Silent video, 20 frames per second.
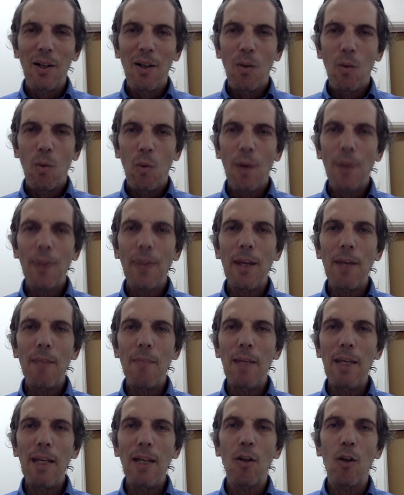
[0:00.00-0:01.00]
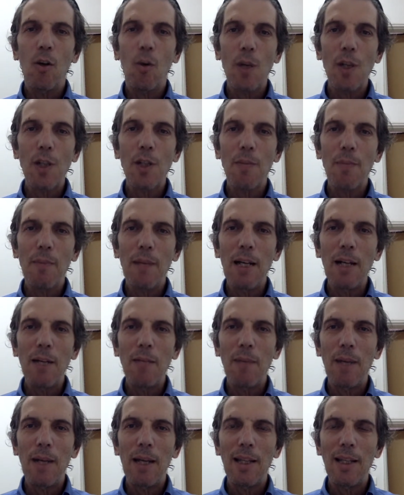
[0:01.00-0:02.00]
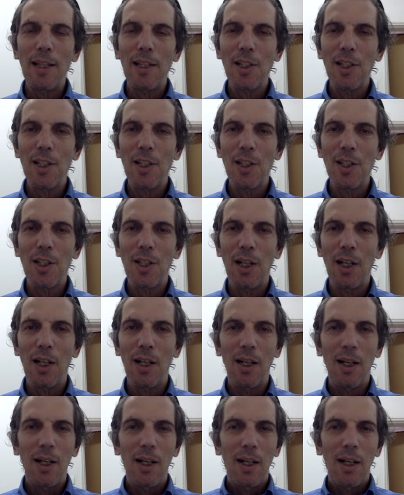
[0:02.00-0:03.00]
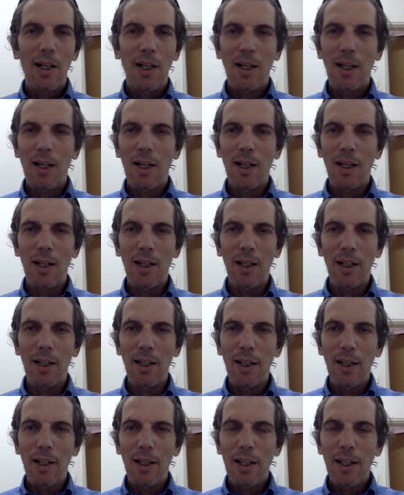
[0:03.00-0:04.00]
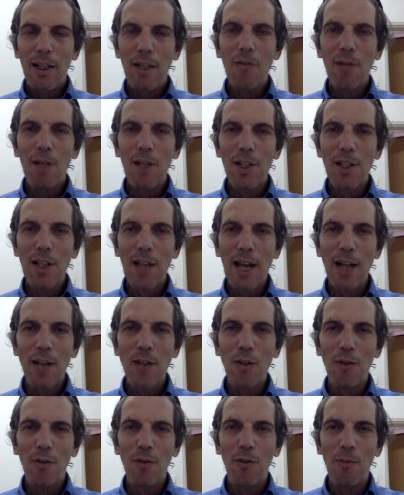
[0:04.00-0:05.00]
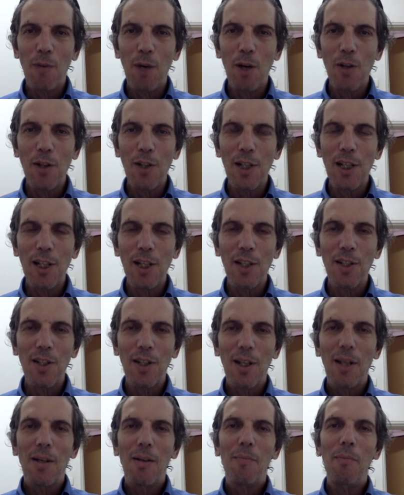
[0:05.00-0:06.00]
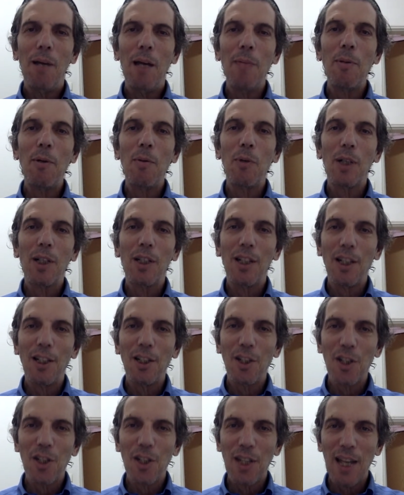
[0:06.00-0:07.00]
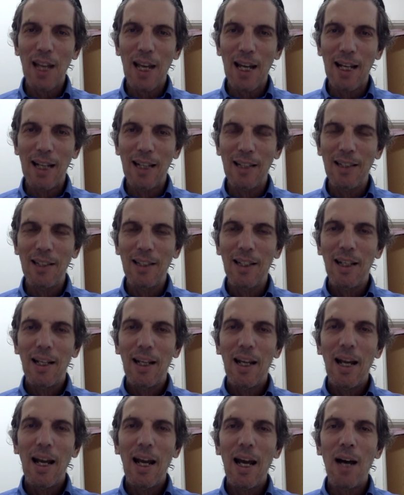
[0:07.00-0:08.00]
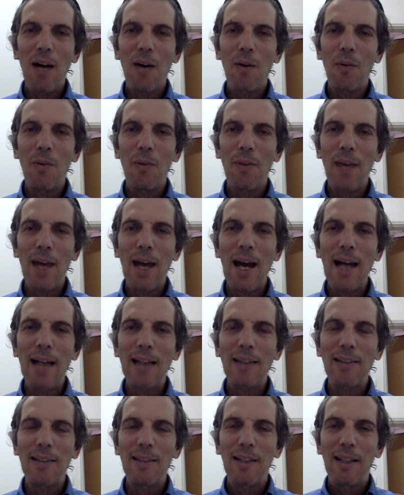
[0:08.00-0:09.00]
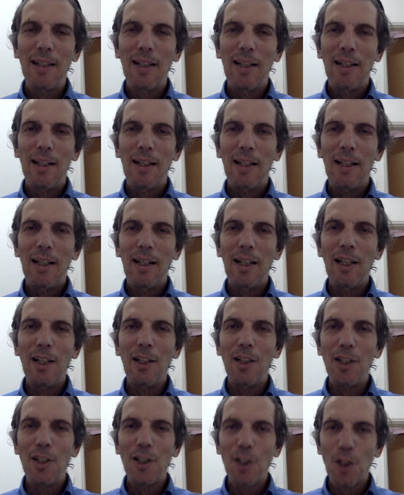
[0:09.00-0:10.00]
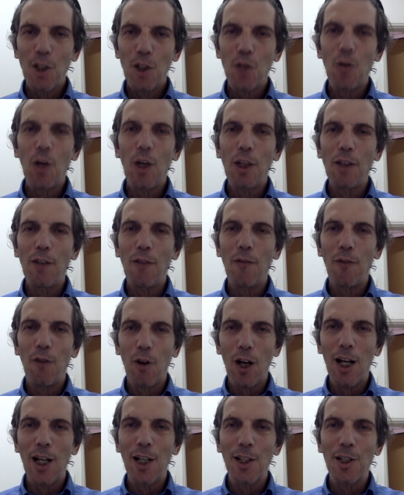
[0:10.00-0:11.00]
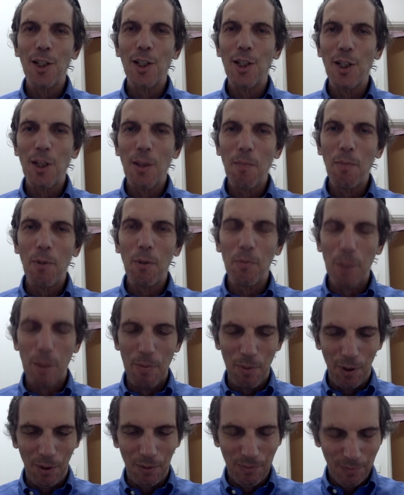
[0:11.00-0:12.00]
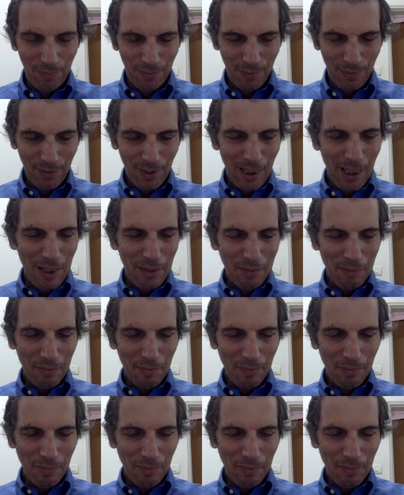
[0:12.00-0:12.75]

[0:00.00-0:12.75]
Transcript: what they mean or what's meant by this is uh, uh, is casual for Moses, maybe we will understand how that is, is instructive for us, the simple people, right?